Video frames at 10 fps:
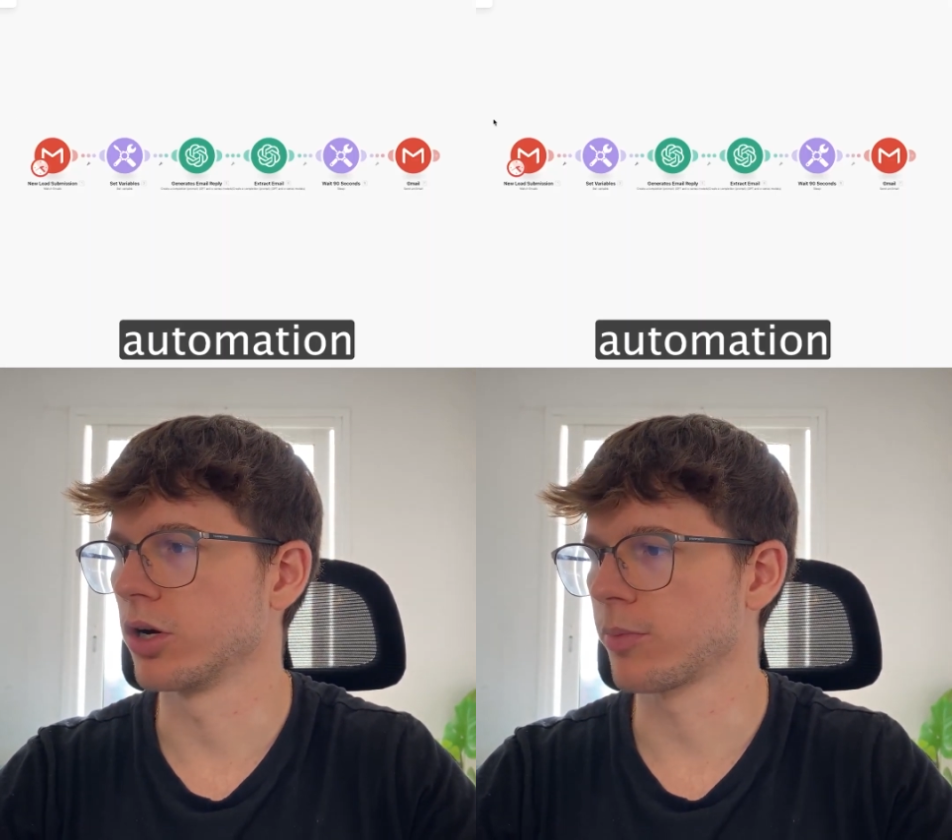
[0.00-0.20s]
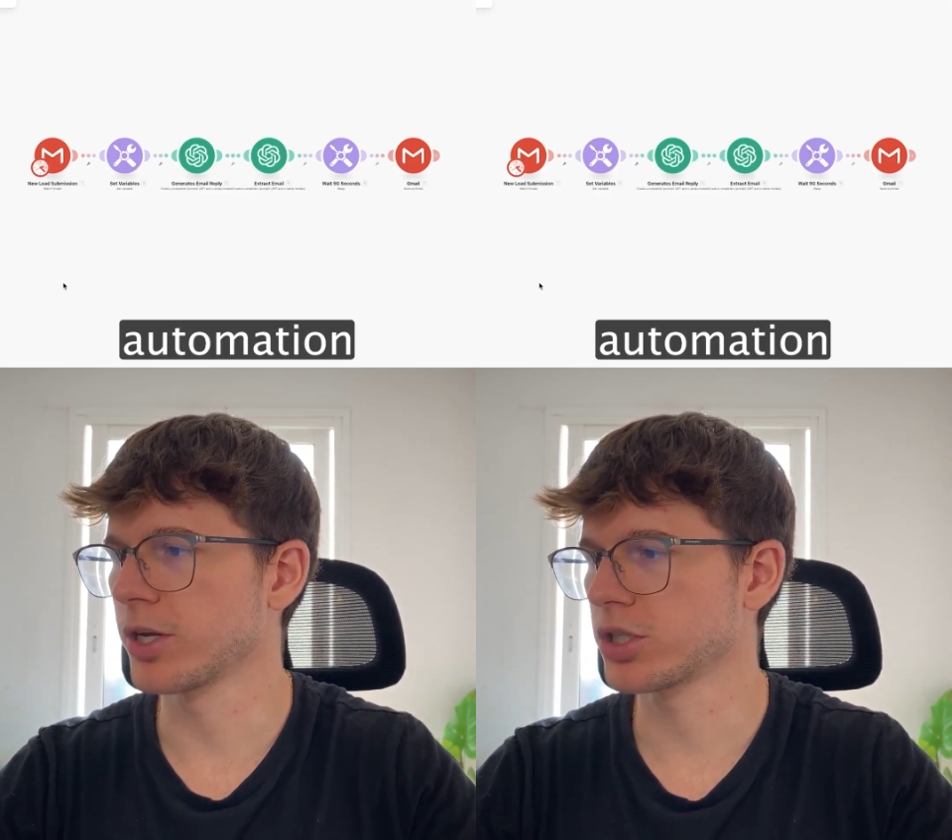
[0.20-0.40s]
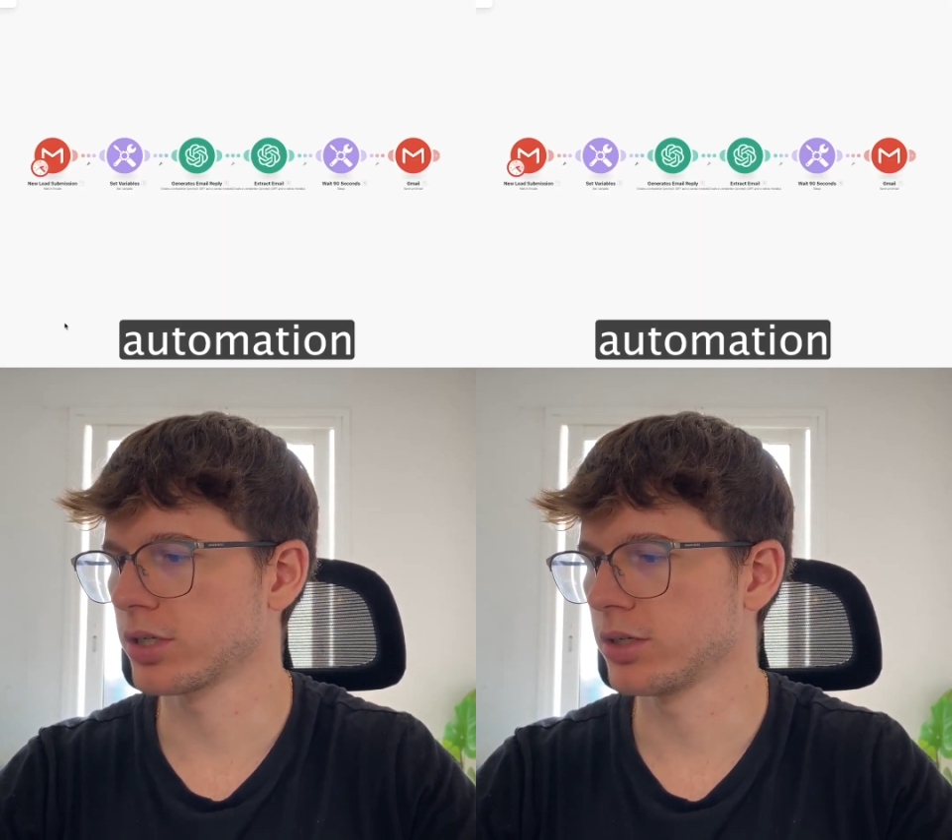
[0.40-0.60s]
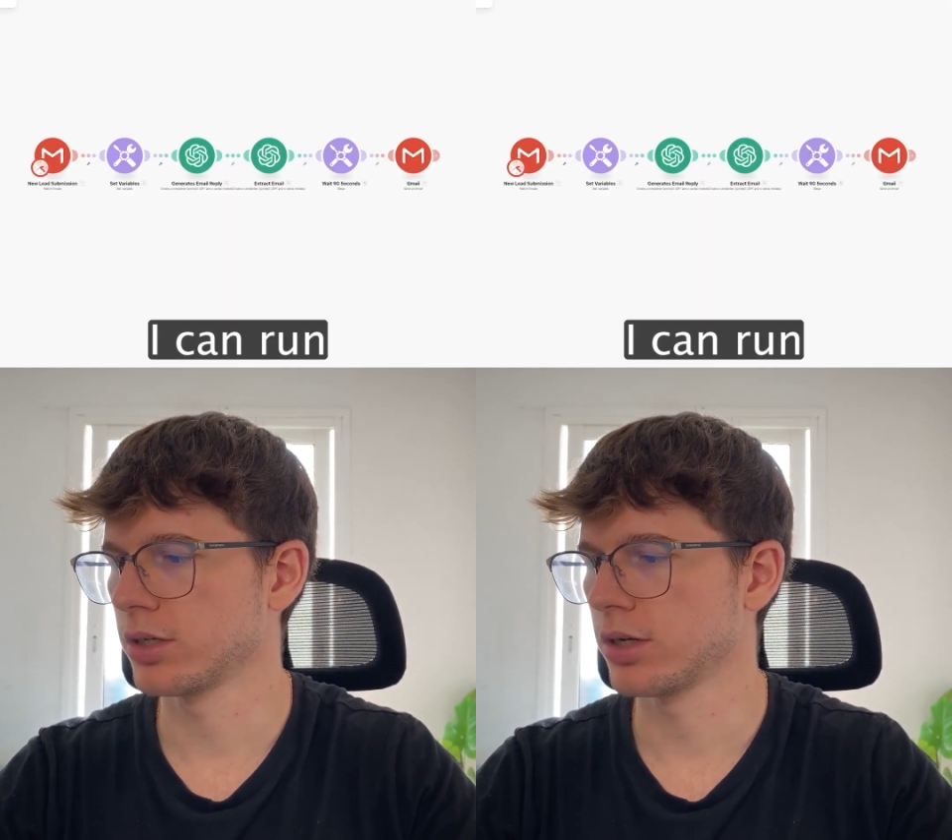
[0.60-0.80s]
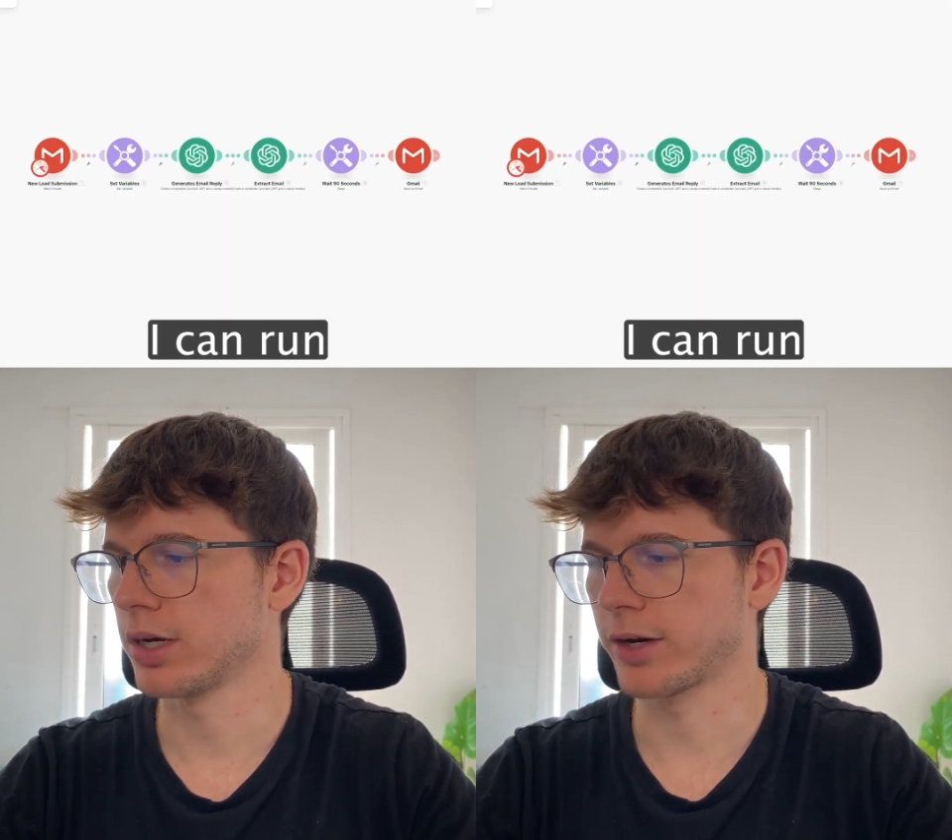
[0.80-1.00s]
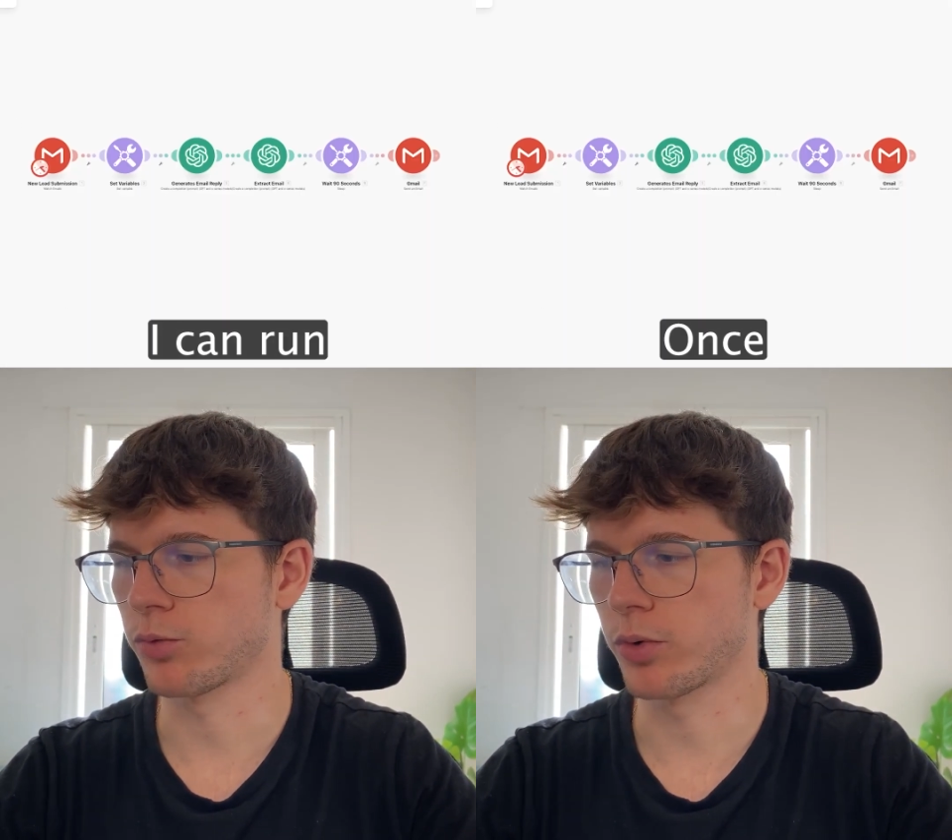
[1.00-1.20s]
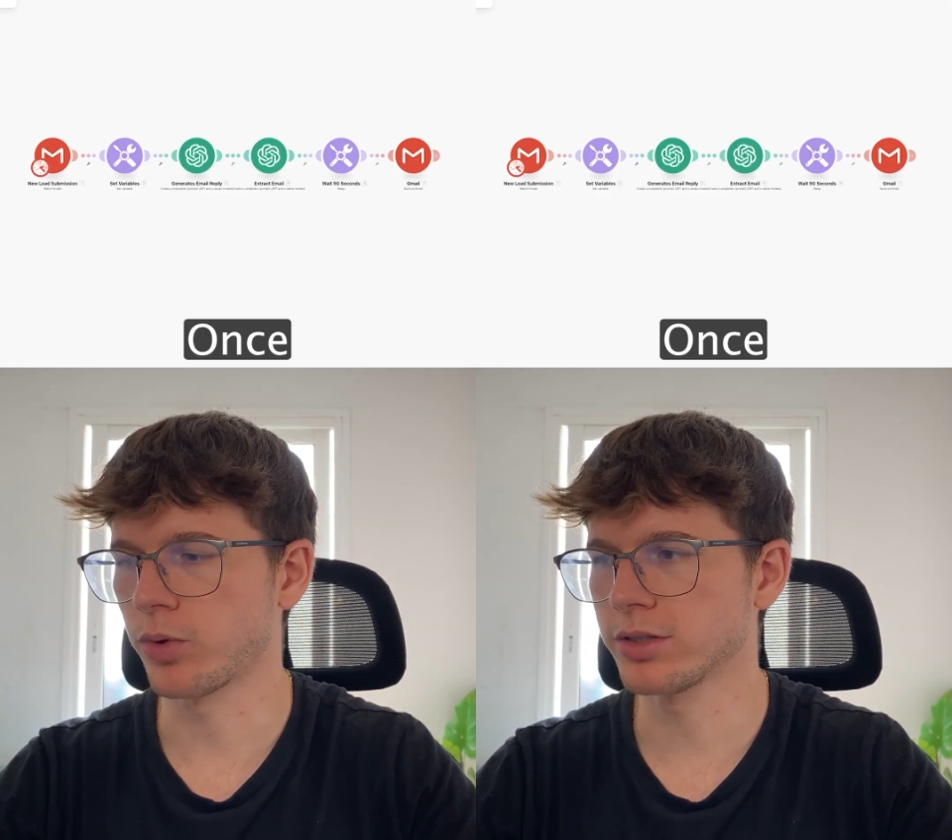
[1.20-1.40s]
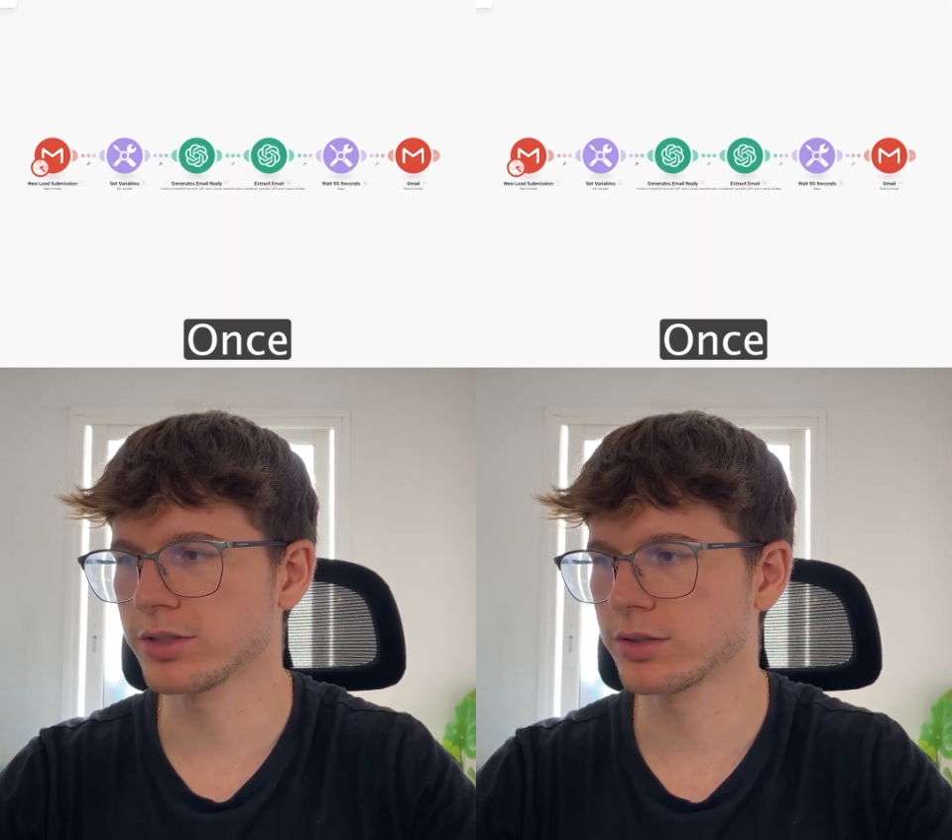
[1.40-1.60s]
automation, I can run it
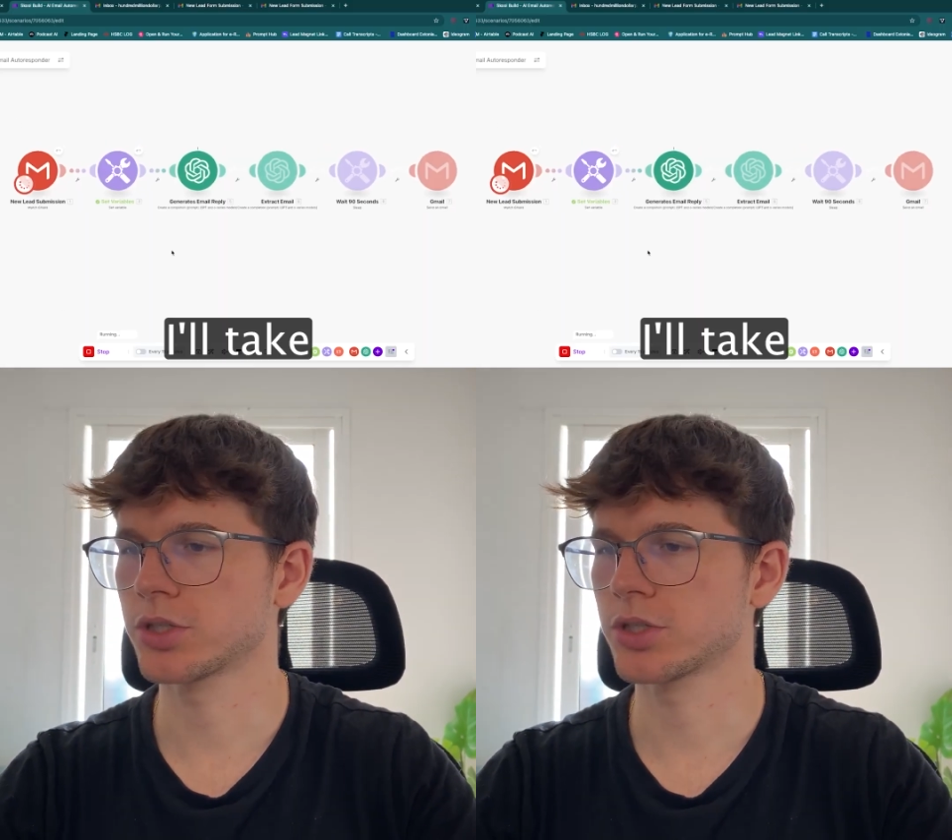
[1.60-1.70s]
once.